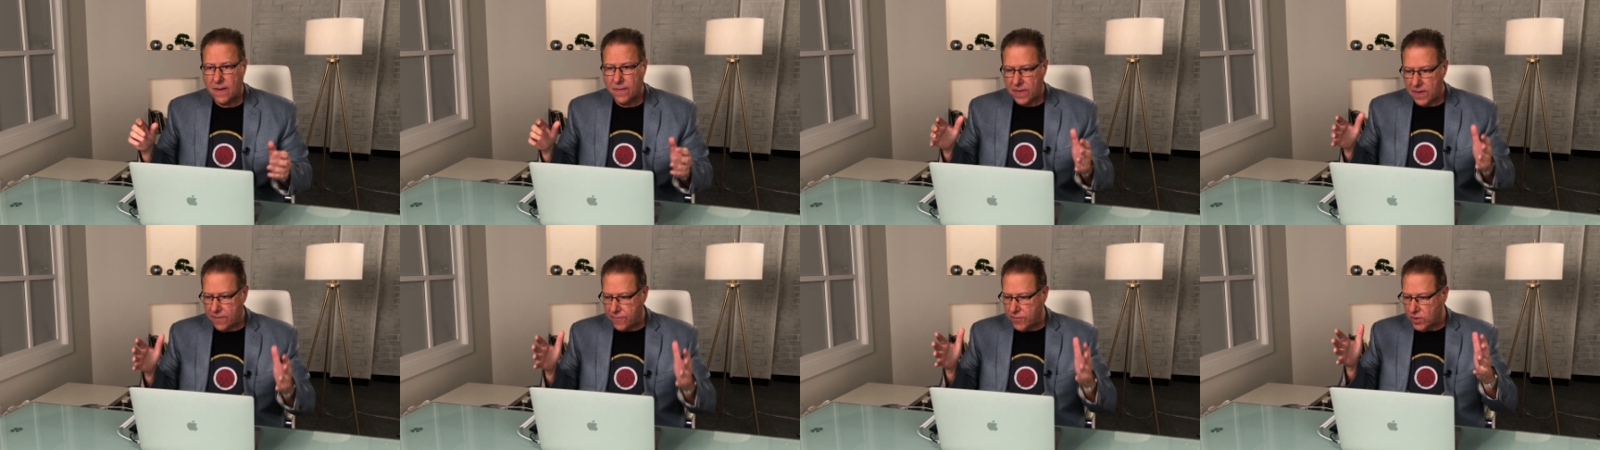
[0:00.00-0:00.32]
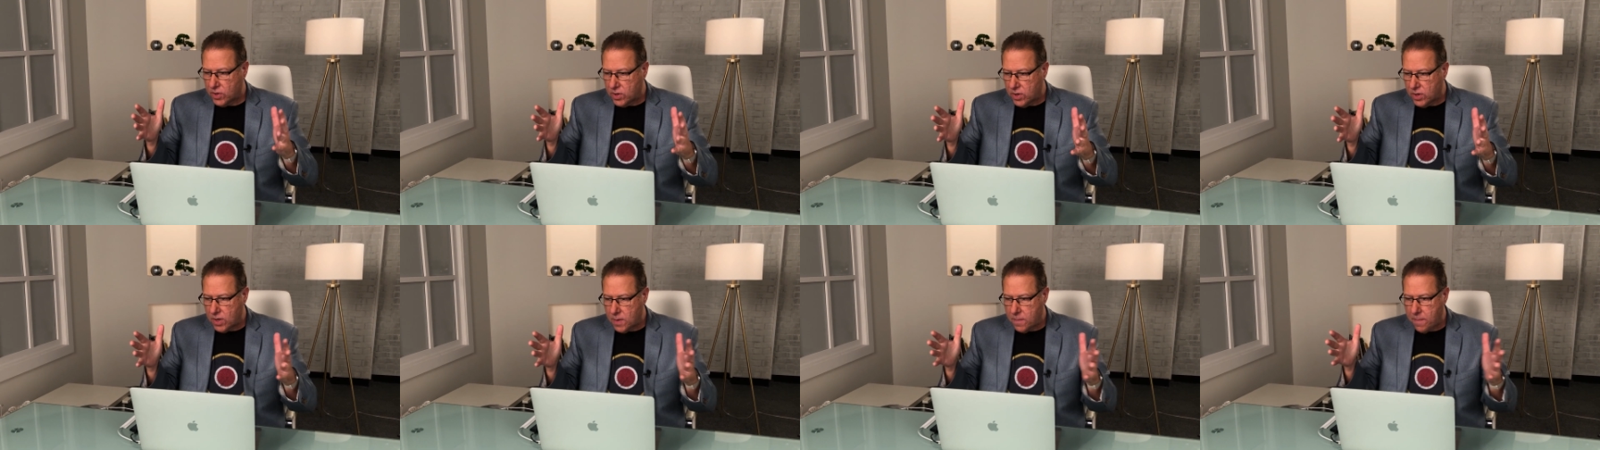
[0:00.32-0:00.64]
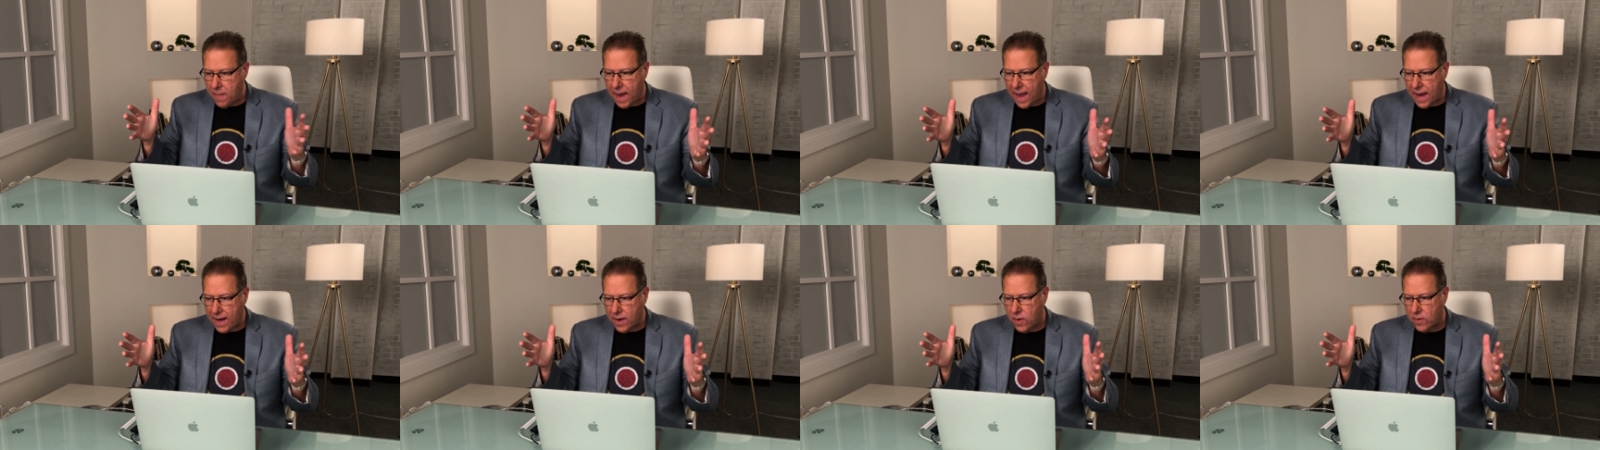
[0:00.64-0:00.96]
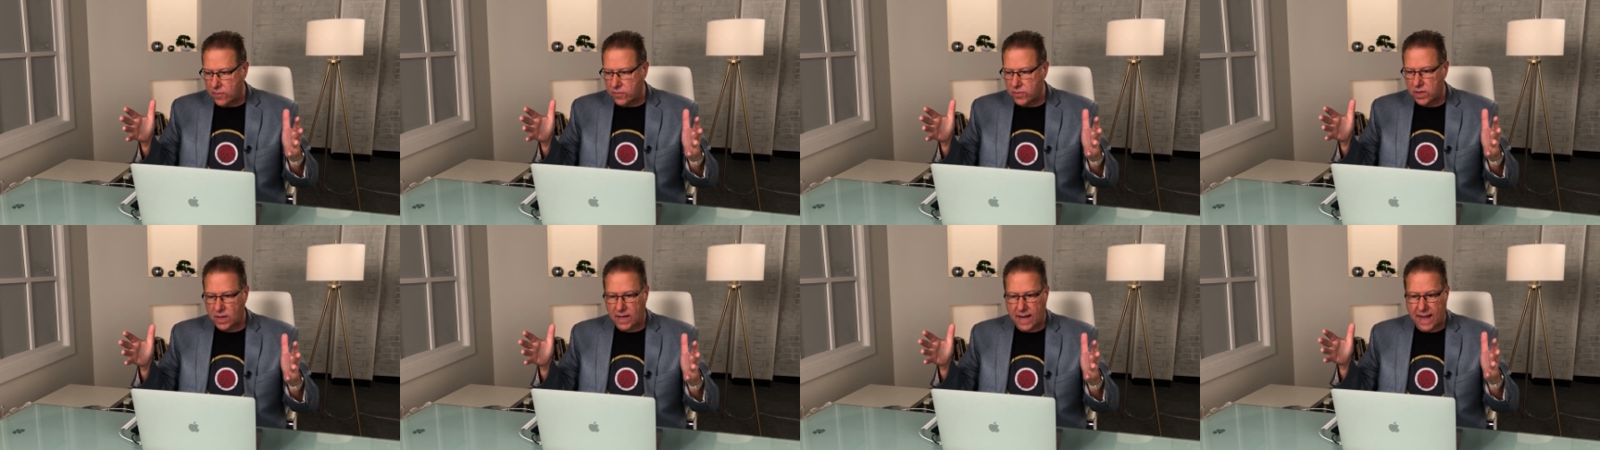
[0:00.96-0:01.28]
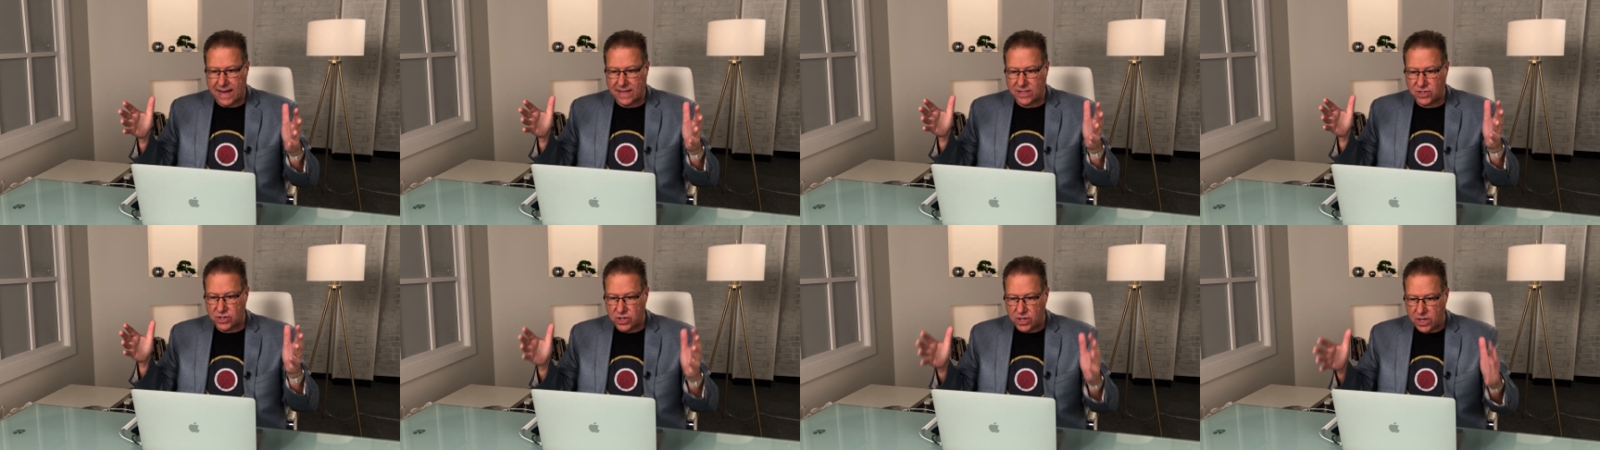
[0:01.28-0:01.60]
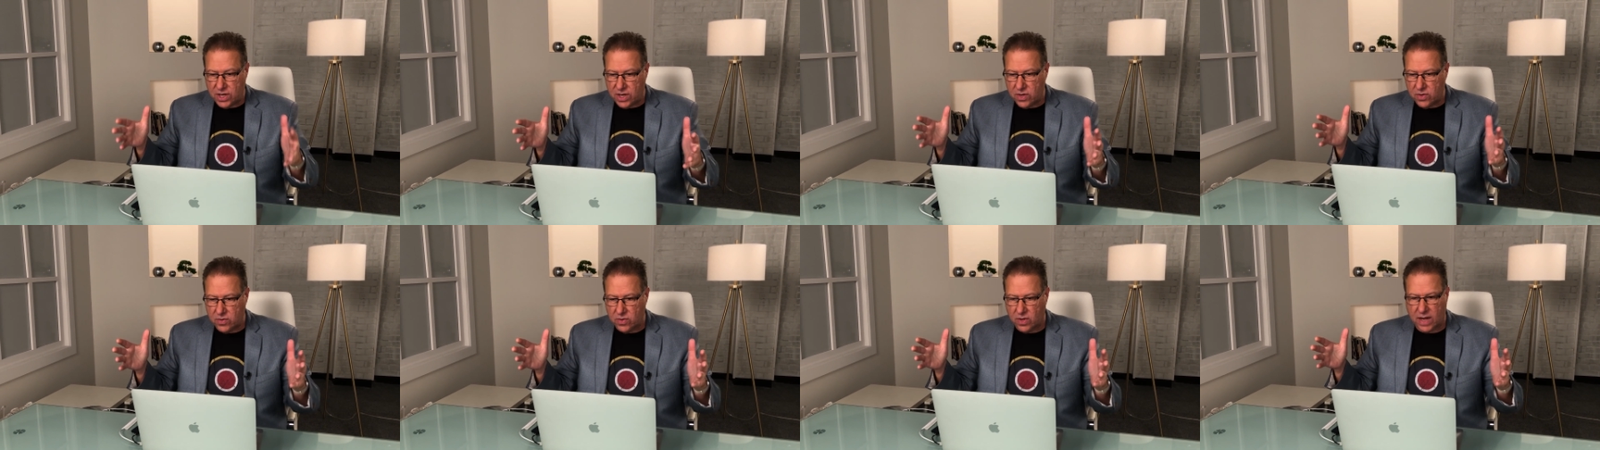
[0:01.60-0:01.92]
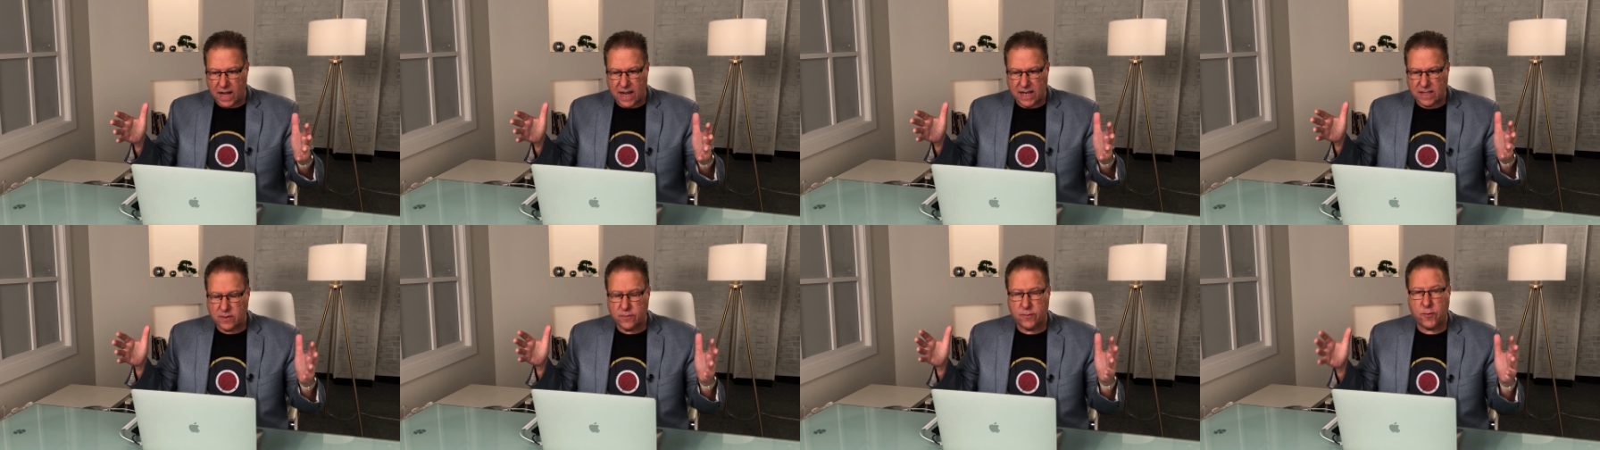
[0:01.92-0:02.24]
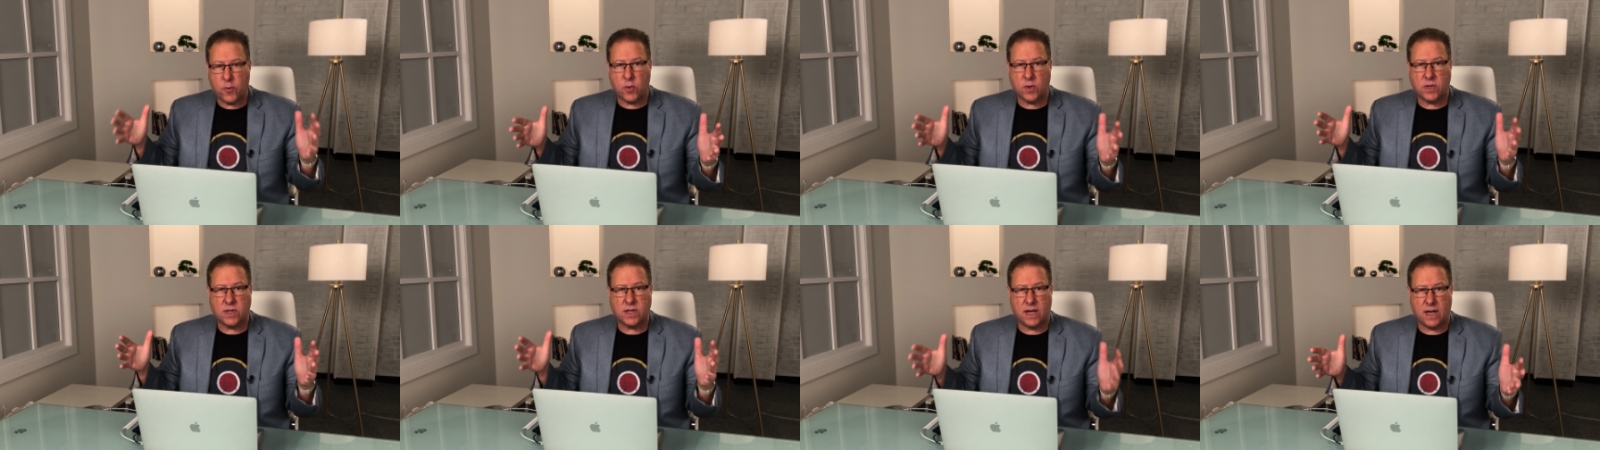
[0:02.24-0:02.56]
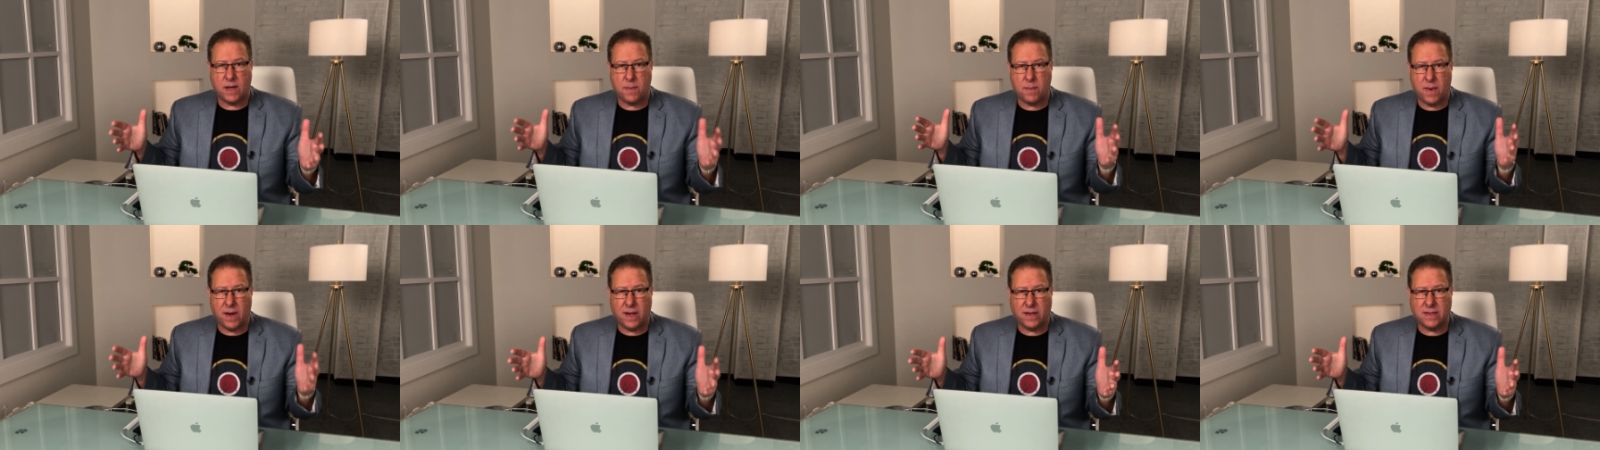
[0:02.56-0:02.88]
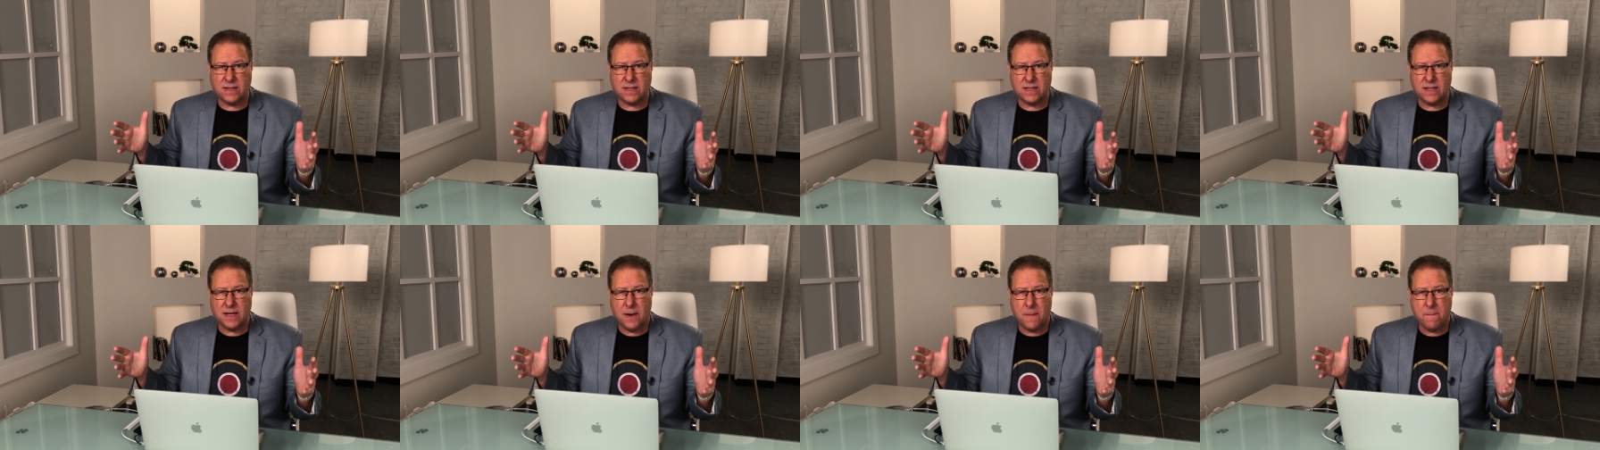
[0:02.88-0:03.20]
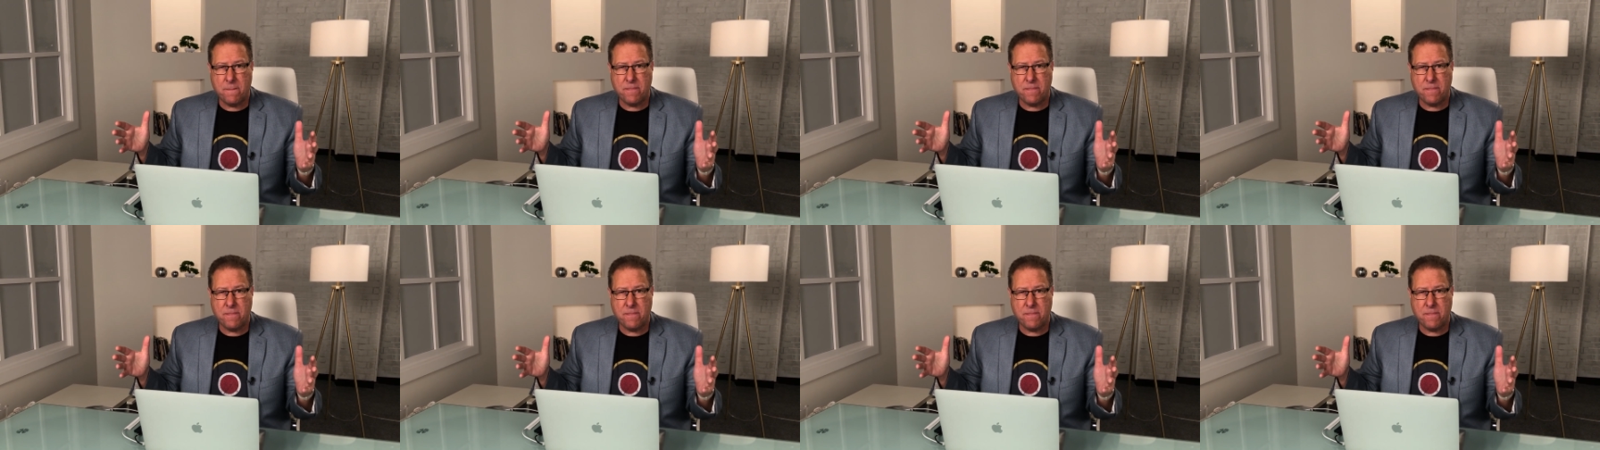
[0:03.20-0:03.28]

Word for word: if you look back over the last year, the last 14 months,